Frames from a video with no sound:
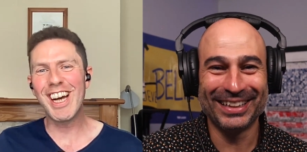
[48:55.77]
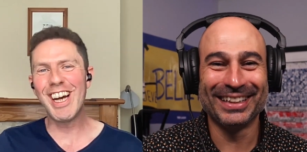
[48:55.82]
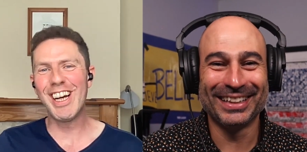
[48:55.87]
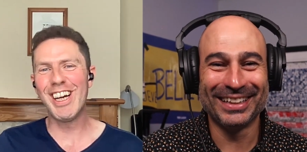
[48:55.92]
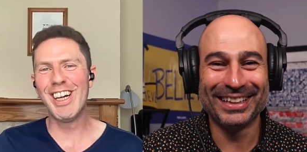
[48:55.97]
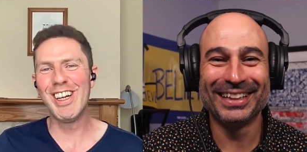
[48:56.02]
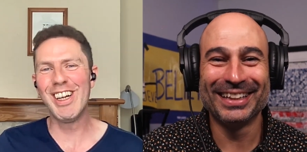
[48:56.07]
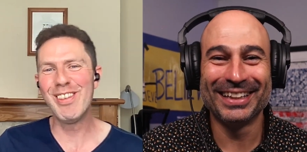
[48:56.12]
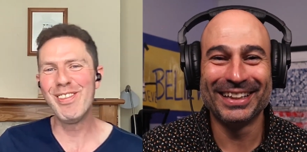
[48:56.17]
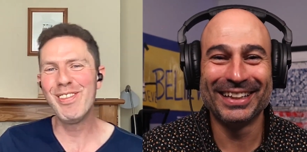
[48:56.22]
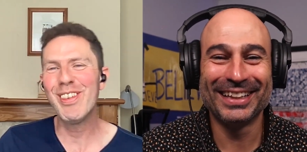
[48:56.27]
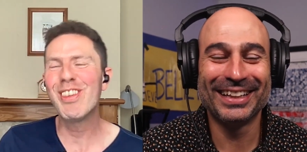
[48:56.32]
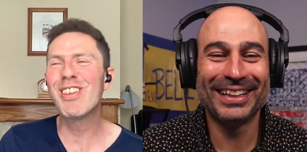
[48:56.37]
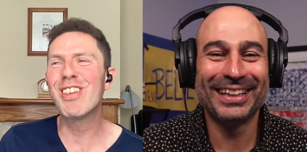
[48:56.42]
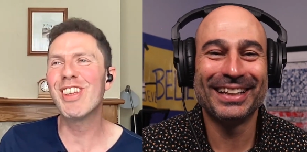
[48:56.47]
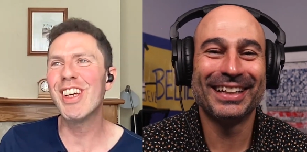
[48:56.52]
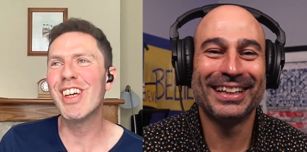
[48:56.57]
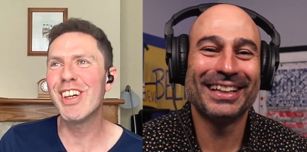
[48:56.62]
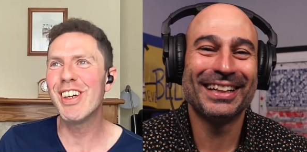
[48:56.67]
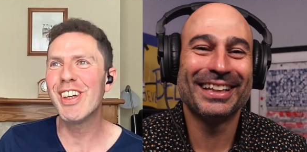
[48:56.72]
Speaker 1: Um,
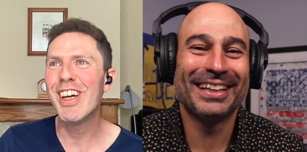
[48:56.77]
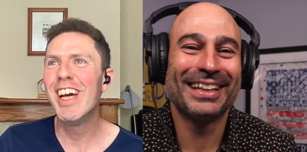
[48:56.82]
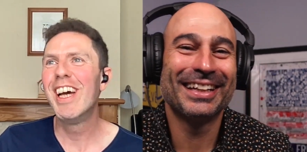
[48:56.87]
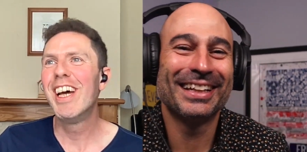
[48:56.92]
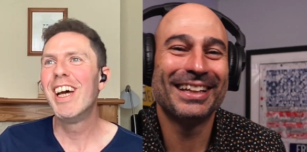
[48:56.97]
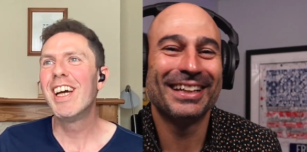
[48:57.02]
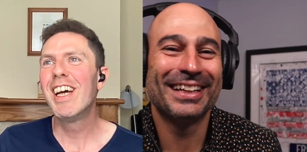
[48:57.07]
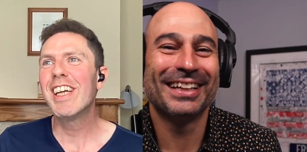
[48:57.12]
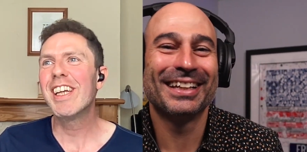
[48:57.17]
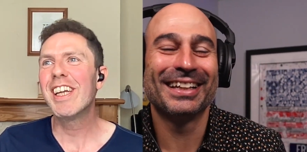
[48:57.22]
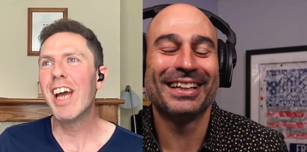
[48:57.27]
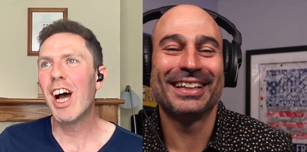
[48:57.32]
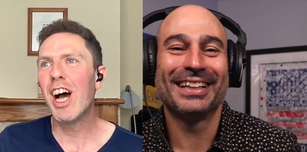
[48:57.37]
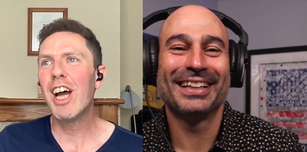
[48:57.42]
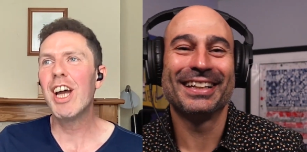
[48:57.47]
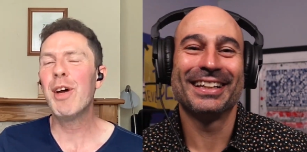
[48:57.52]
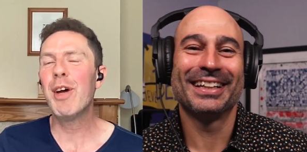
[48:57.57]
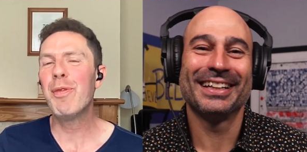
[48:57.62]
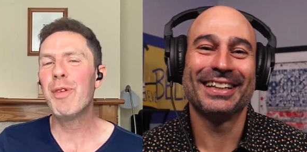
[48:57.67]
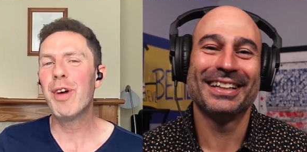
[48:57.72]
so yeah, I
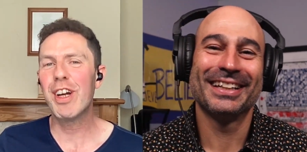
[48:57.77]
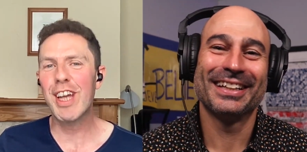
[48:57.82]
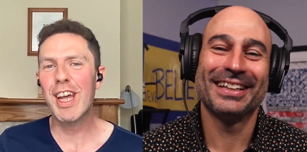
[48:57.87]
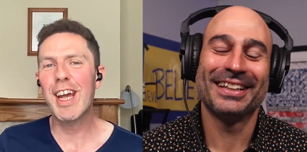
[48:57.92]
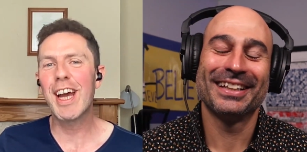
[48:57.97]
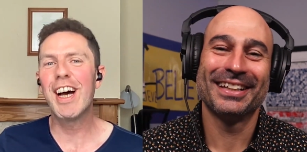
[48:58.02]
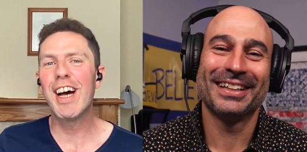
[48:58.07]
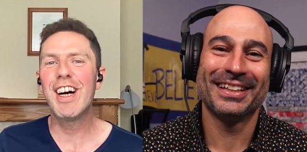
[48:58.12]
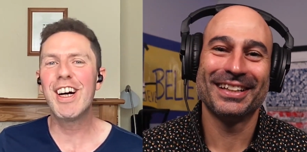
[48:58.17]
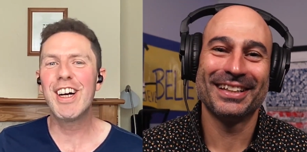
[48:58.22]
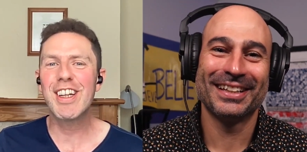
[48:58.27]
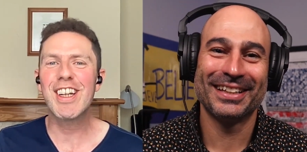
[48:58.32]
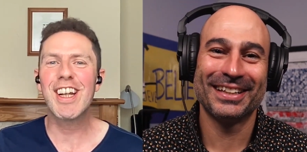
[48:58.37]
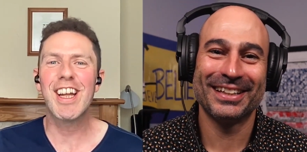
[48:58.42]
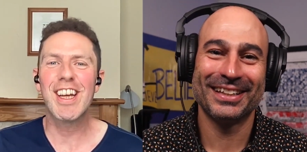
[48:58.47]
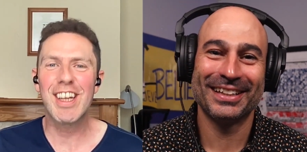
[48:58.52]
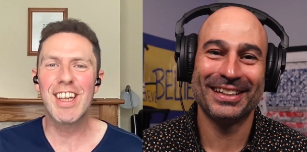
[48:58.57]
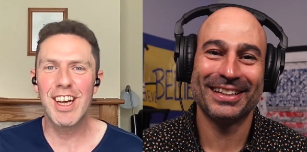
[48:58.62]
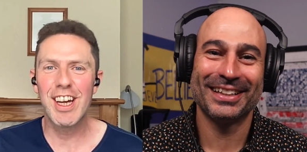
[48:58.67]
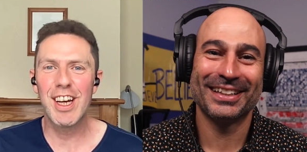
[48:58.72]
am working hard,
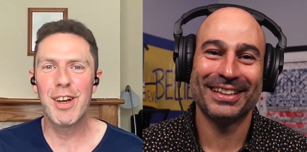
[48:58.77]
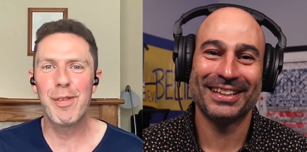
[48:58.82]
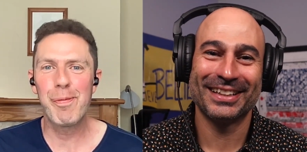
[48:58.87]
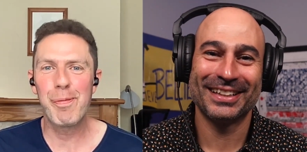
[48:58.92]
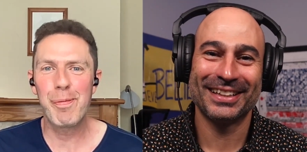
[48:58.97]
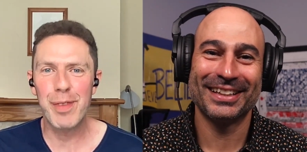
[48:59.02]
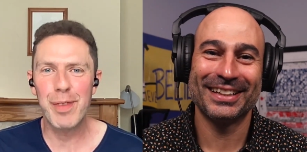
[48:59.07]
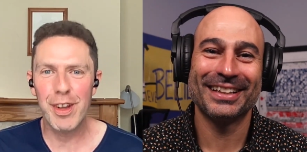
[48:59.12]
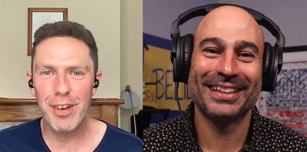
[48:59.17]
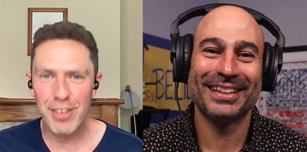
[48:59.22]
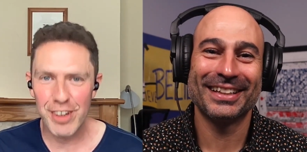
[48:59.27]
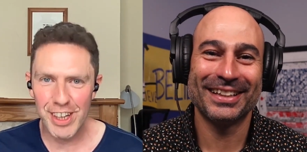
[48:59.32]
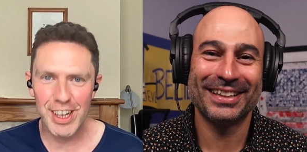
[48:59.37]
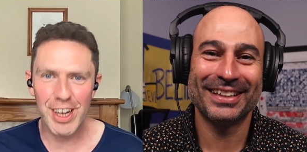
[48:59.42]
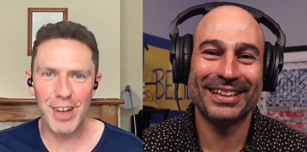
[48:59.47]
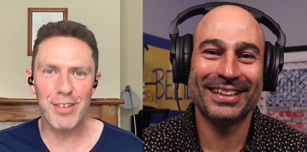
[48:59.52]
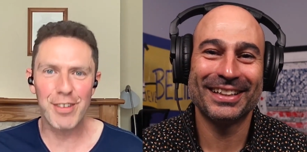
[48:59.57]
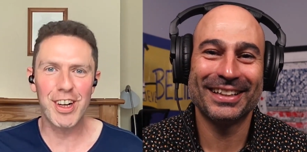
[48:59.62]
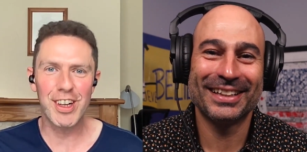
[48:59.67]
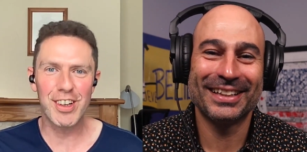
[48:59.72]
like um, you know,
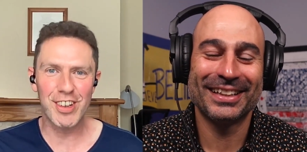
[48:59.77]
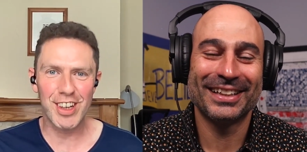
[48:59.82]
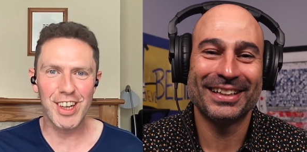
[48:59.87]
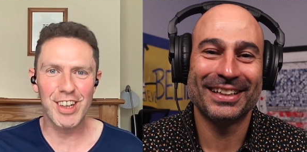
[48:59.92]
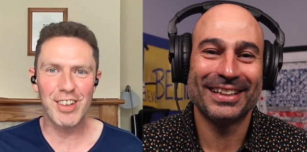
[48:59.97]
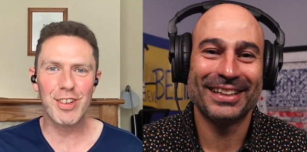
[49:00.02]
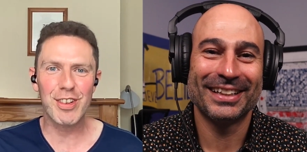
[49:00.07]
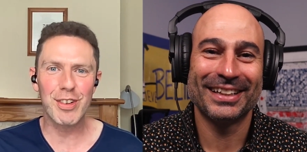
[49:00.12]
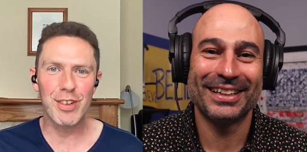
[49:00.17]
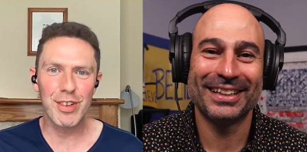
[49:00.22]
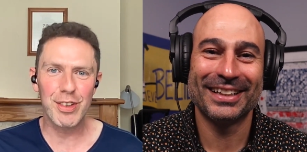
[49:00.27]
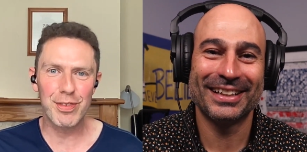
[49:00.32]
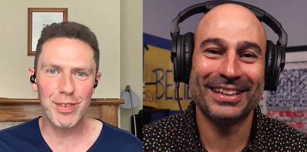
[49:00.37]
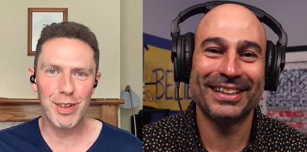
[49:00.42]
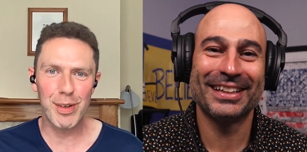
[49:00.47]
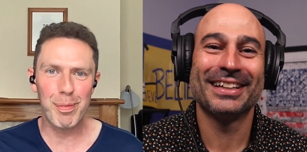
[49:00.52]
writing articles for